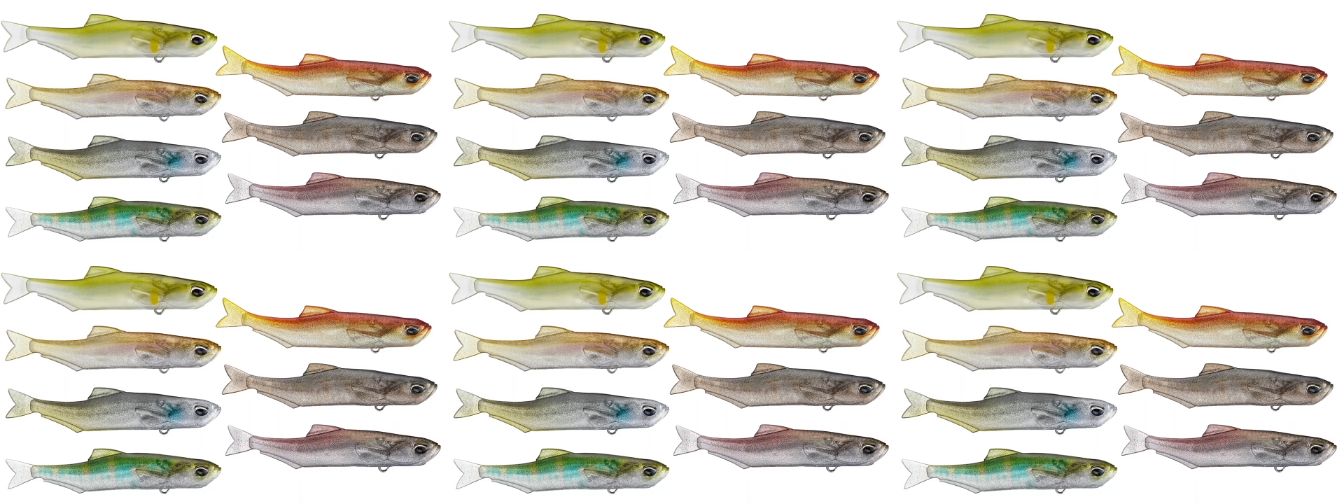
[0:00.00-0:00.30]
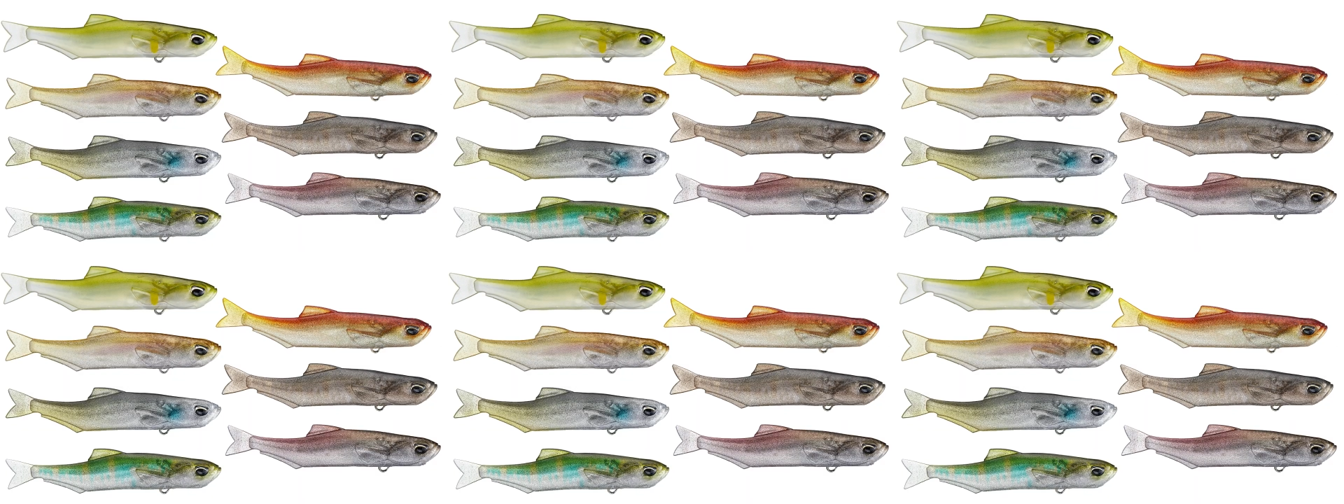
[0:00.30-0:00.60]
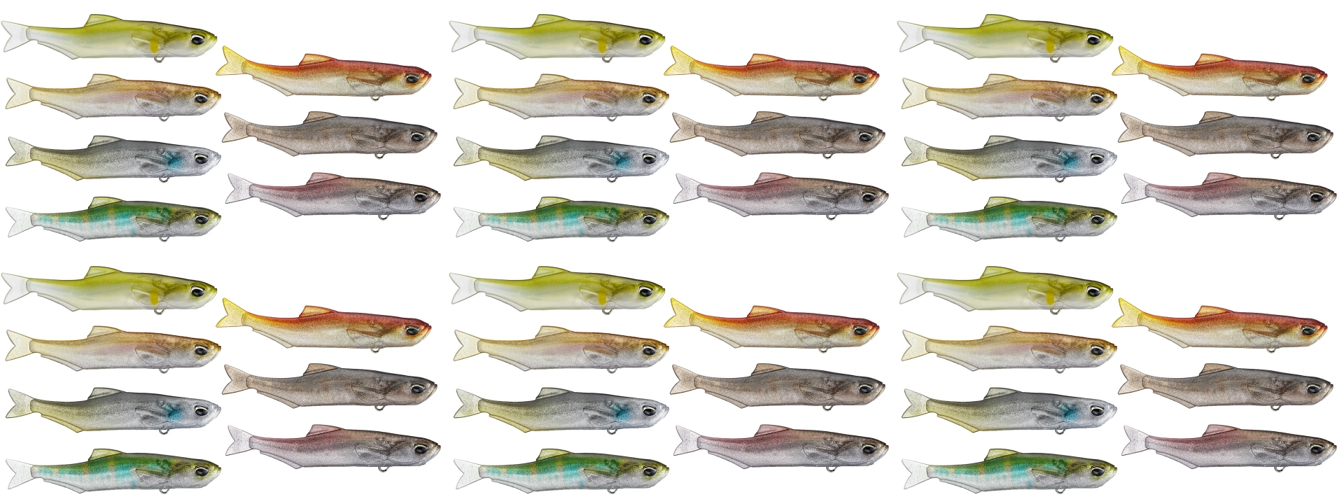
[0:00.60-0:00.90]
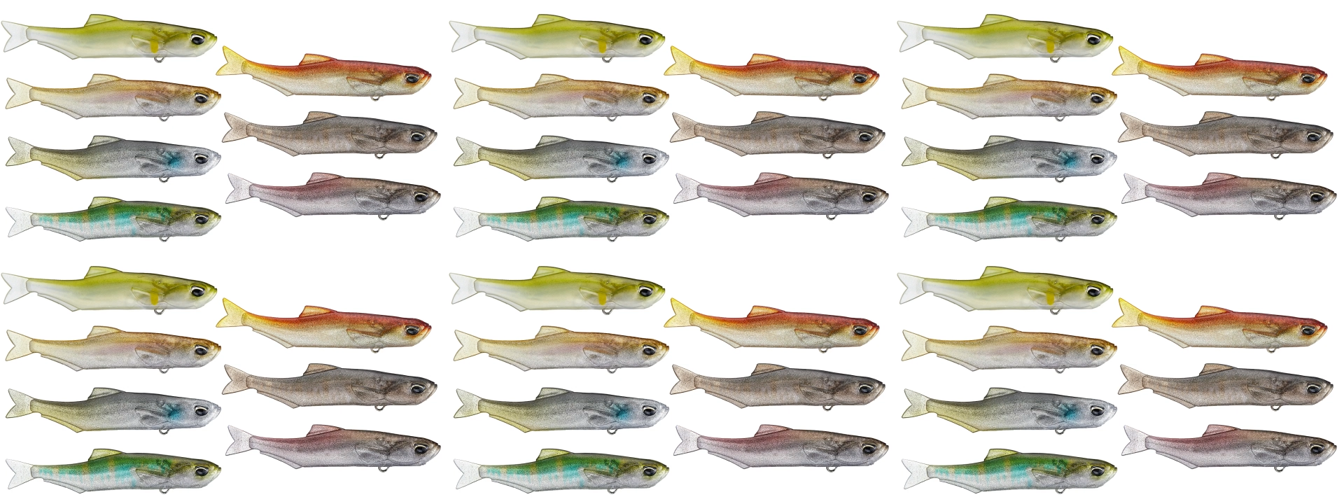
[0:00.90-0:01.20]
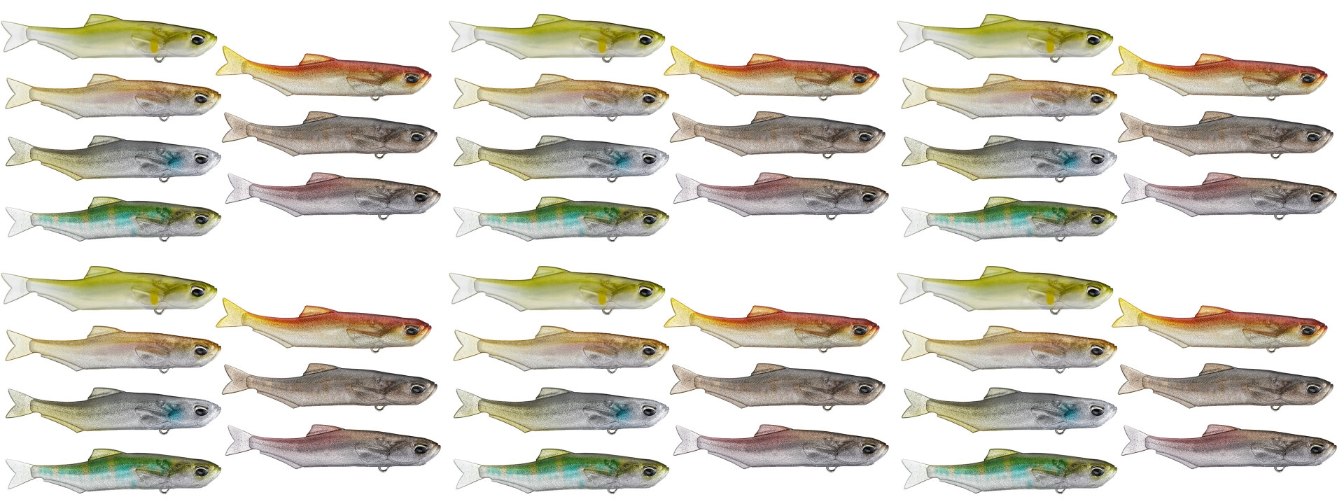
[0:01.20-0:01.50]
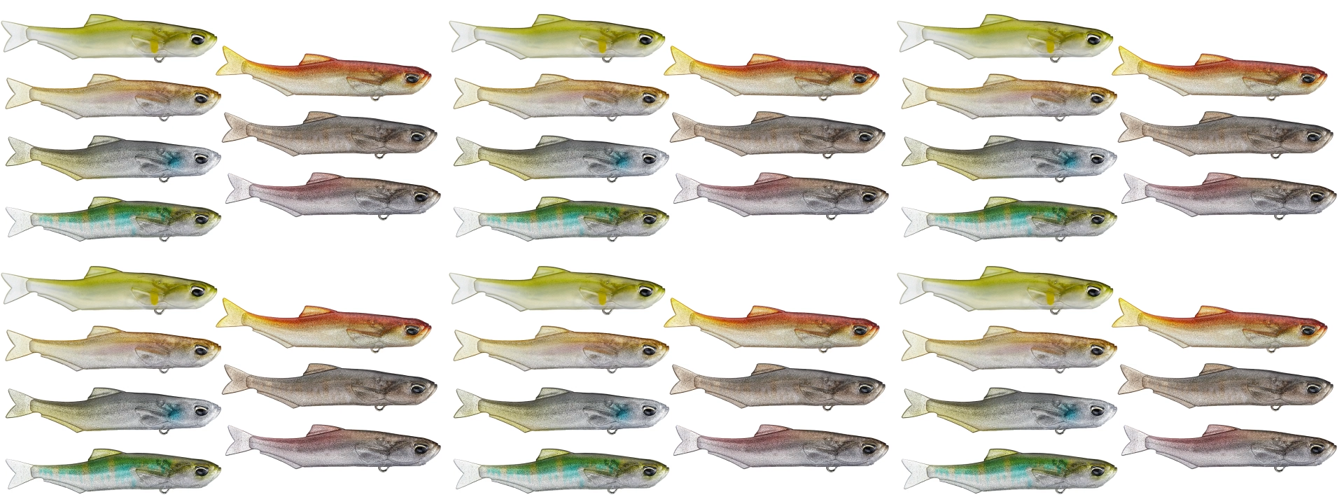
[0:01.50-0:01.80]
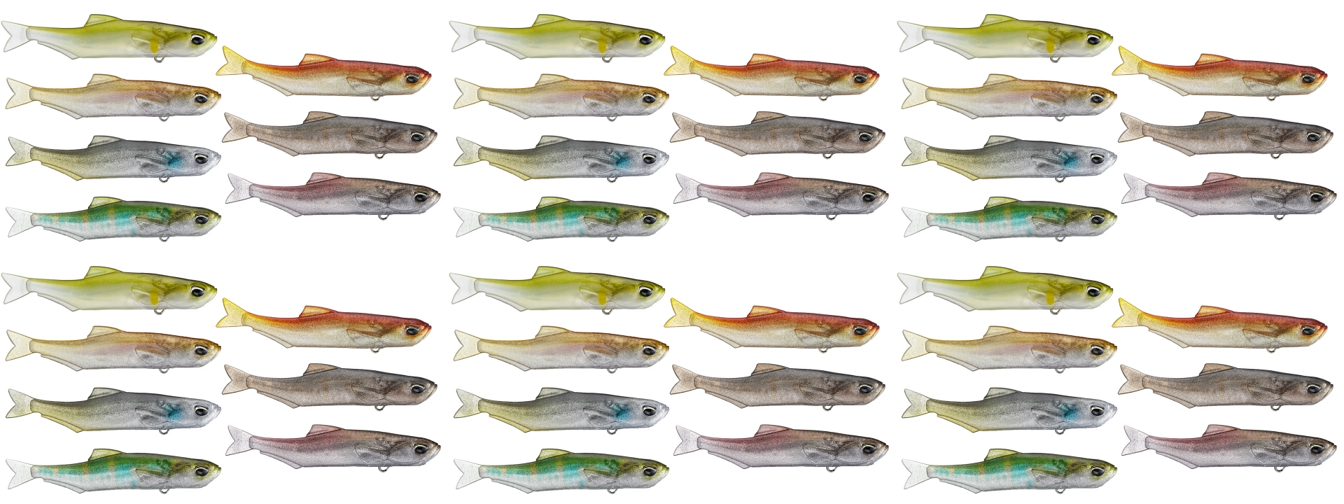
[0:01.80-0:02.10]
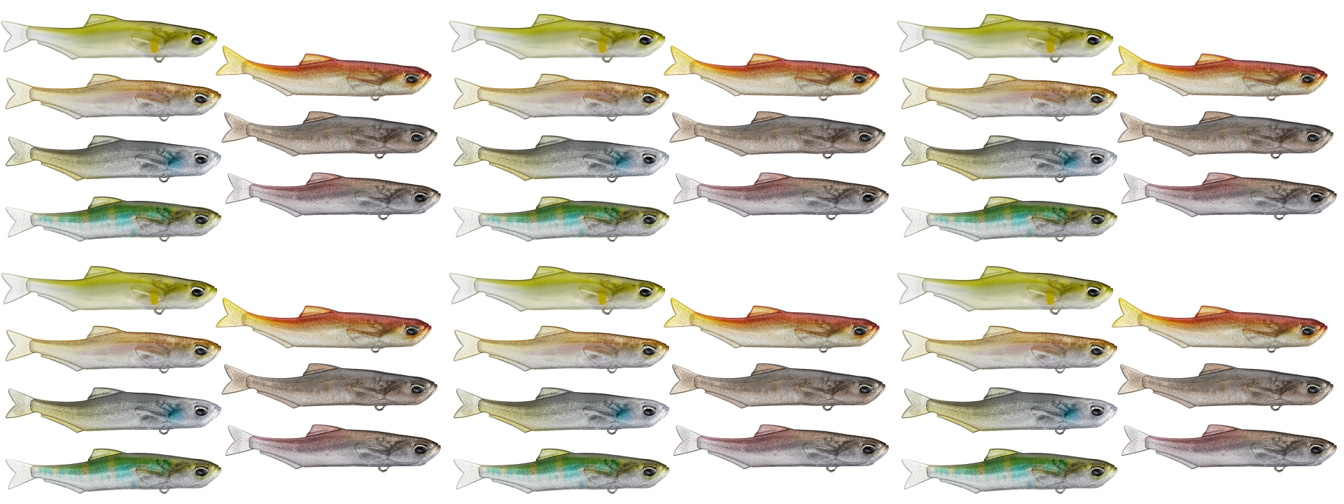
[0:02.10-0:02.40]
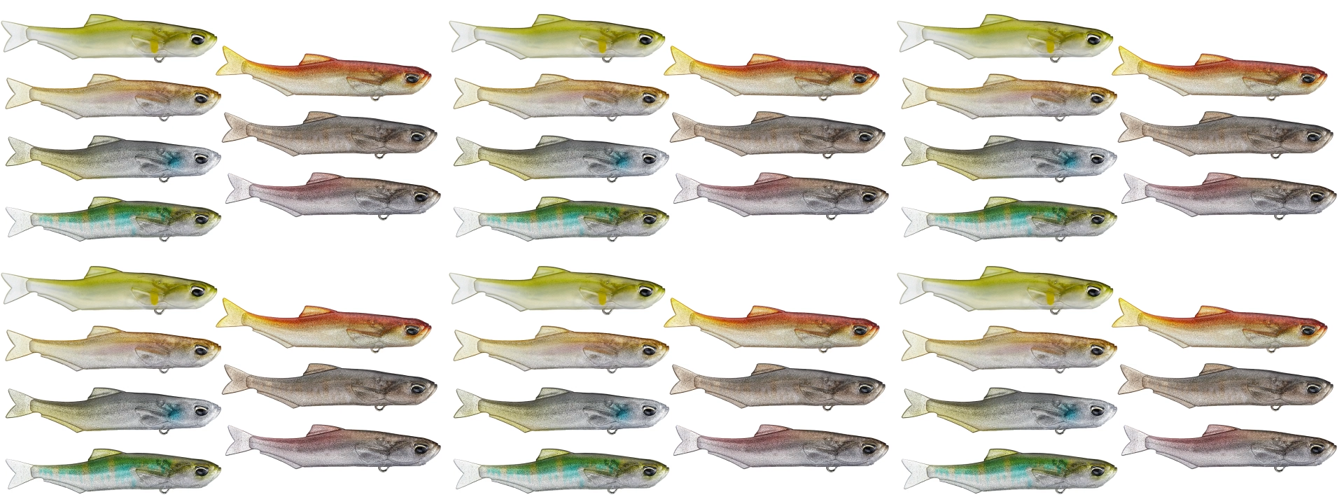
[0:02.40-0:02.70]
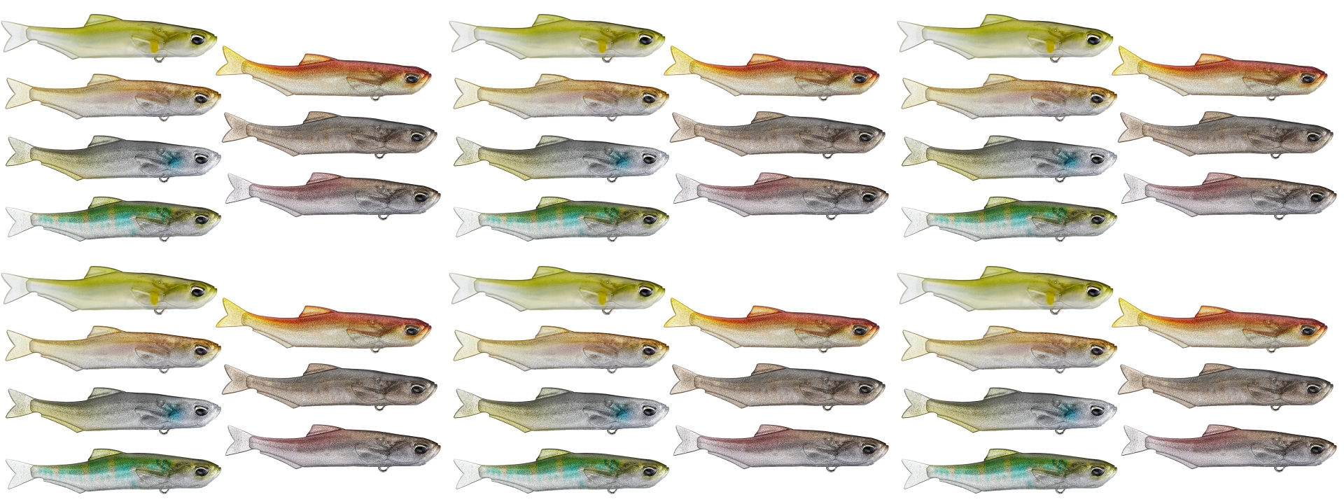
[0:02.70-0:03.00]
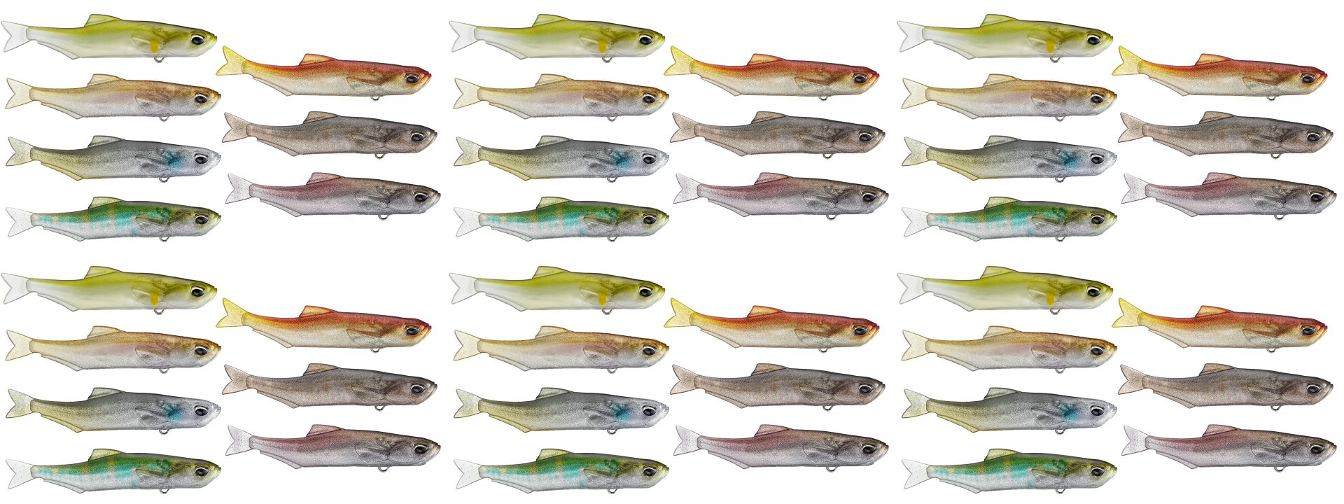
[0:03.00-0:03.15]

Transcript: Nobody's mouth can be seen.